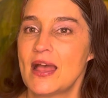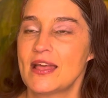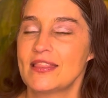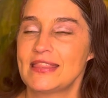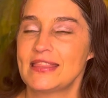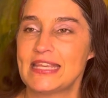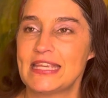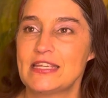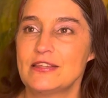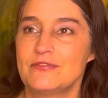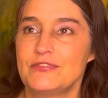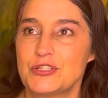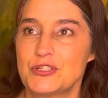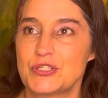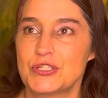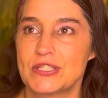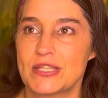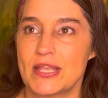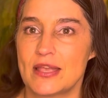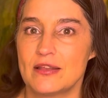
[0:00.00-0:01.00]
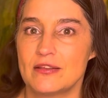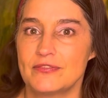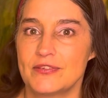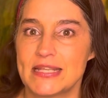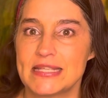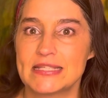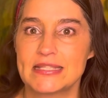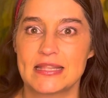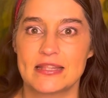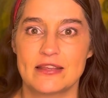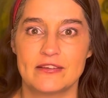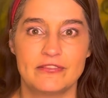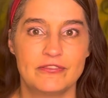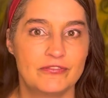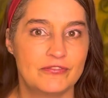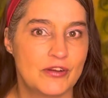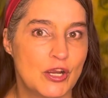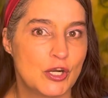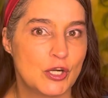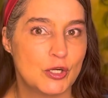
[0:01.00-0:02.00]
think of yourself as the
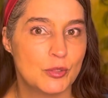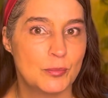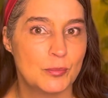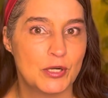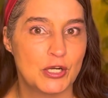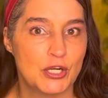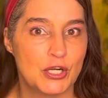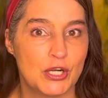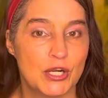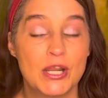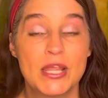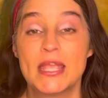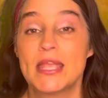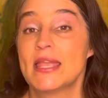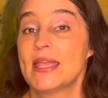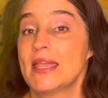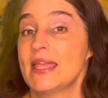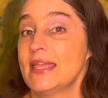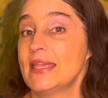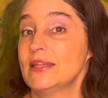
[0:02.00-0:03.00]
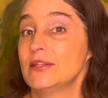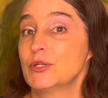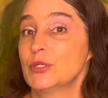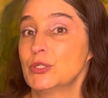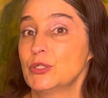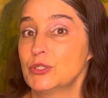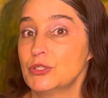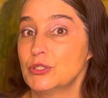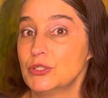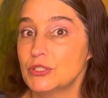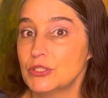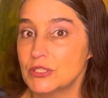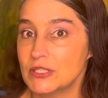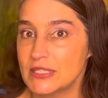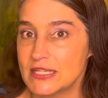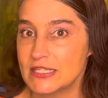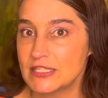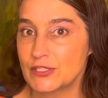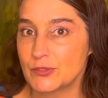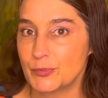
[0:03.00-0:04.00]
farmer in
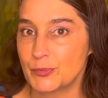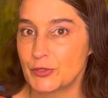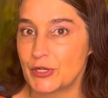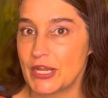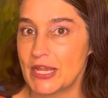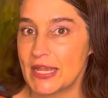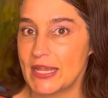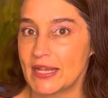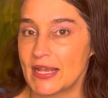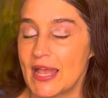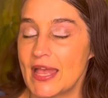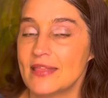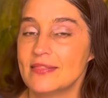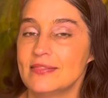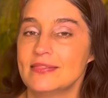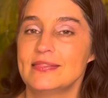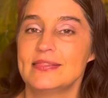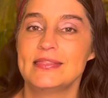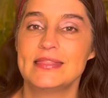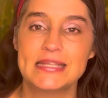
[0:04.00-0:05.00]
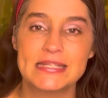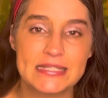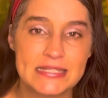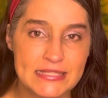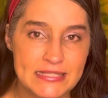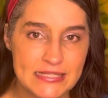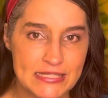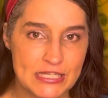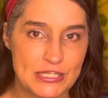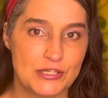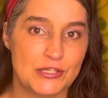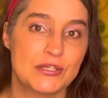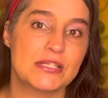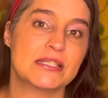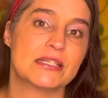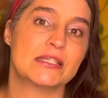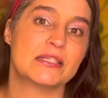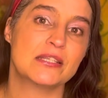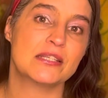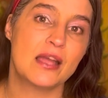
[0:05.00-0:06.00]
early spring. And this year is
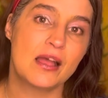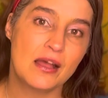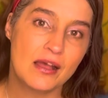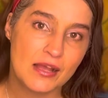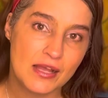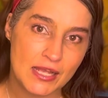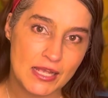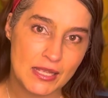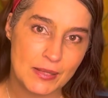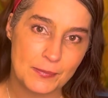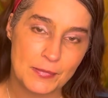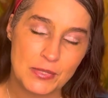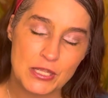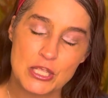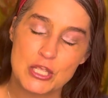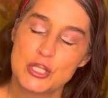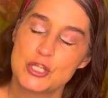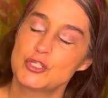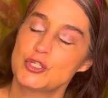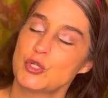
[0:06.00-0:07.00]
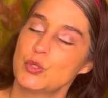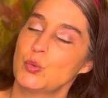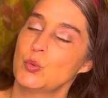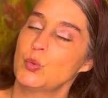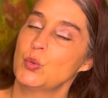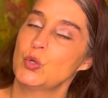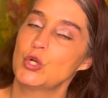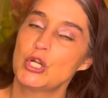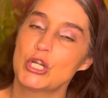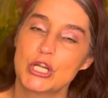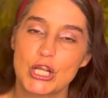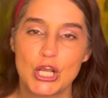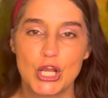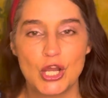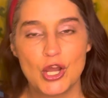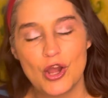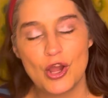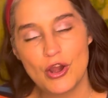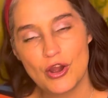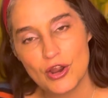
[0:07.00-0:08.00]
a time to work
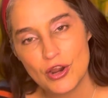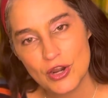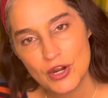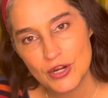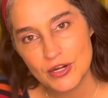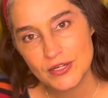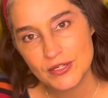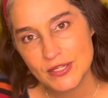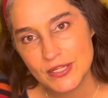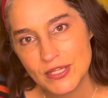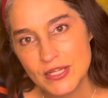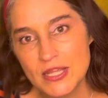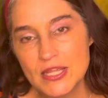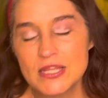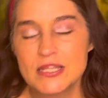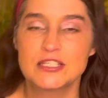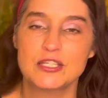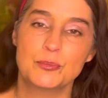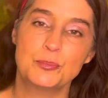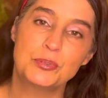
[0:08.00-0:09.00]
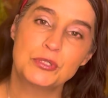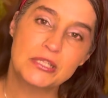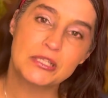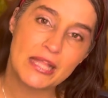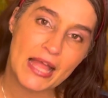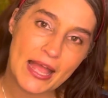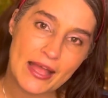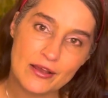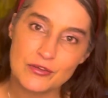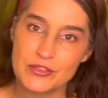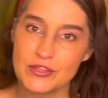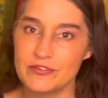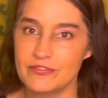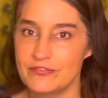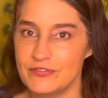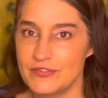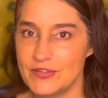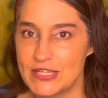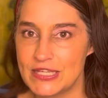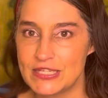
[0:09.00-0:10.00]
hard, to plow the
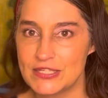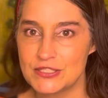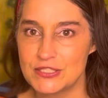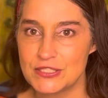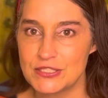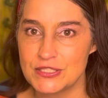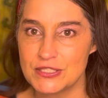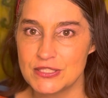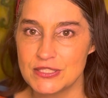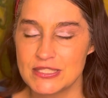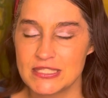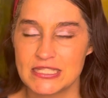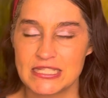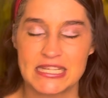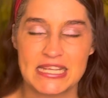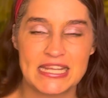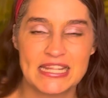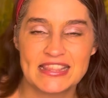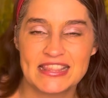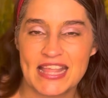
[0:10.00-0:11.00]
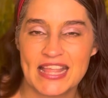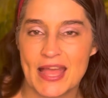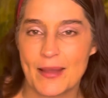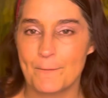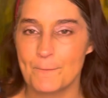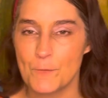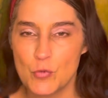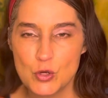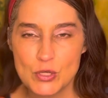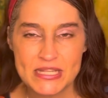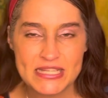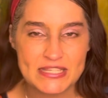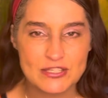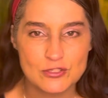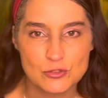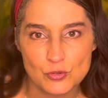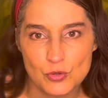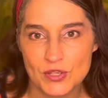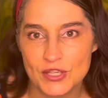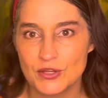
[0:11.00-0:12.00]
fields, to get that moist
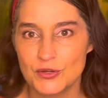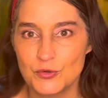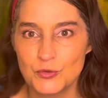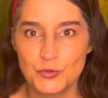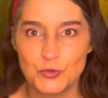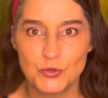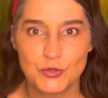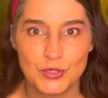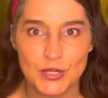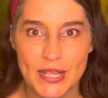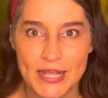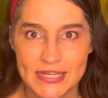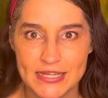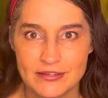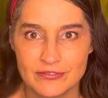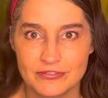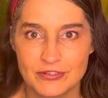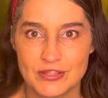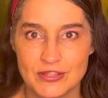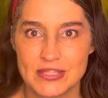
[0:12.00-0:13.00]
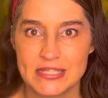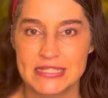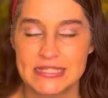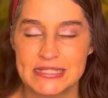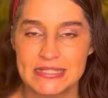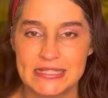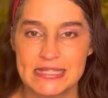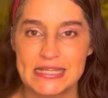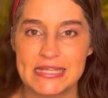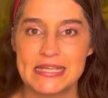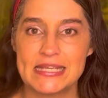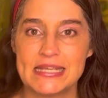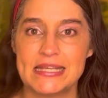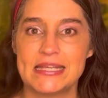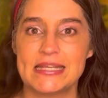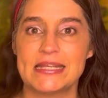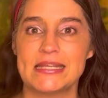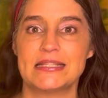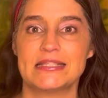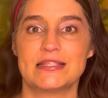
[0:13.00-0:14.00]
soil ready for the
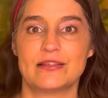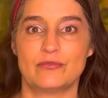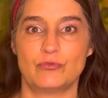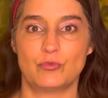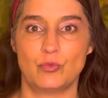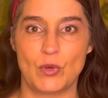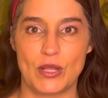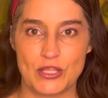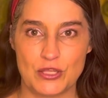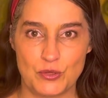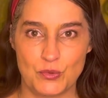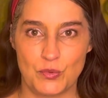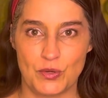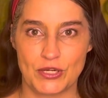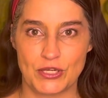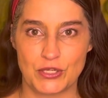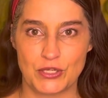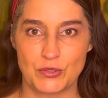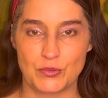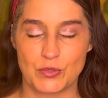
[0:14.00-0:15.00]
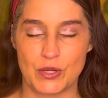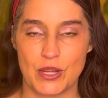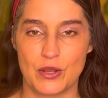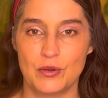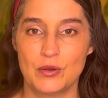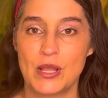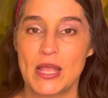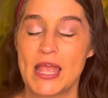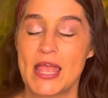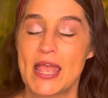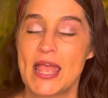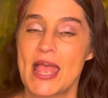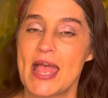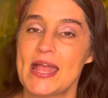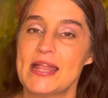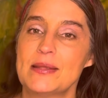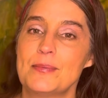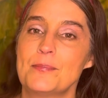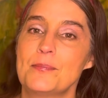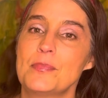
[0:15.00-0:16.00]
seeds of what you want to grow.
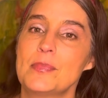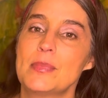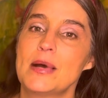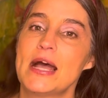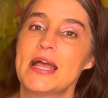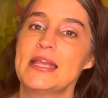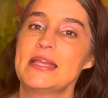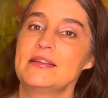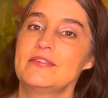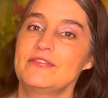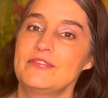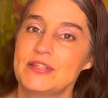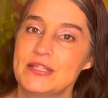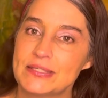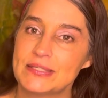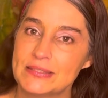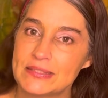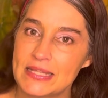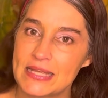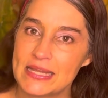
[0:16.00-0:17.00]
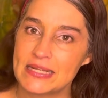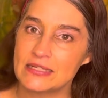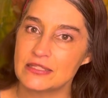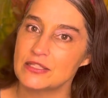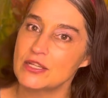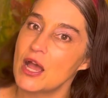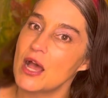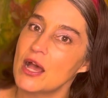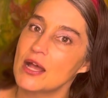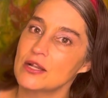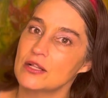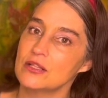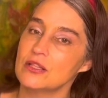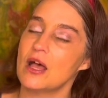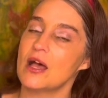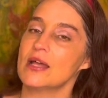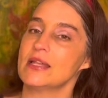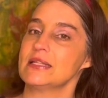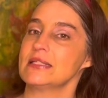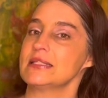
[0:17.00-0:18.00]
And it might feel like not a
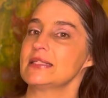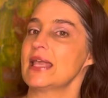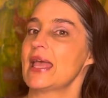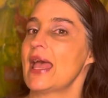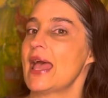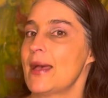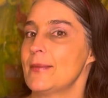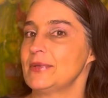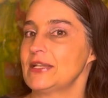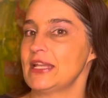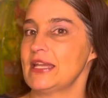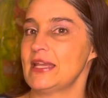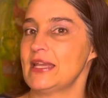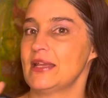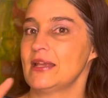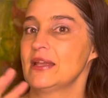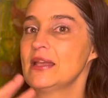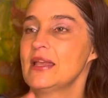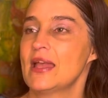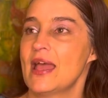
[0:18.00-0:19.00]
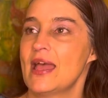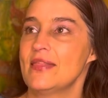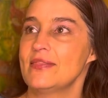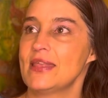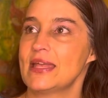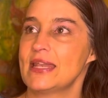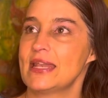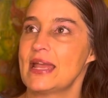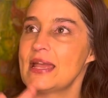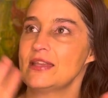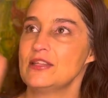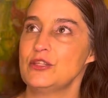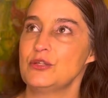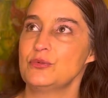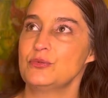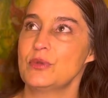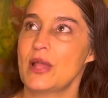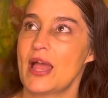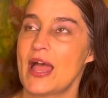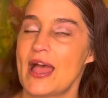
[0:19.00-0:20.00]
lot is happening and that
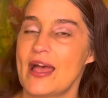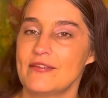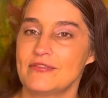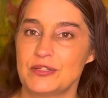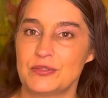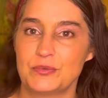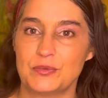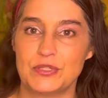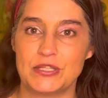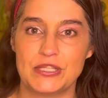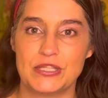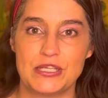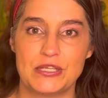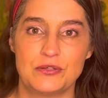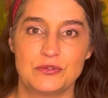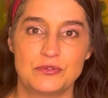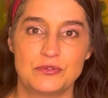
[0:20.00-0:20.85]
you haven't really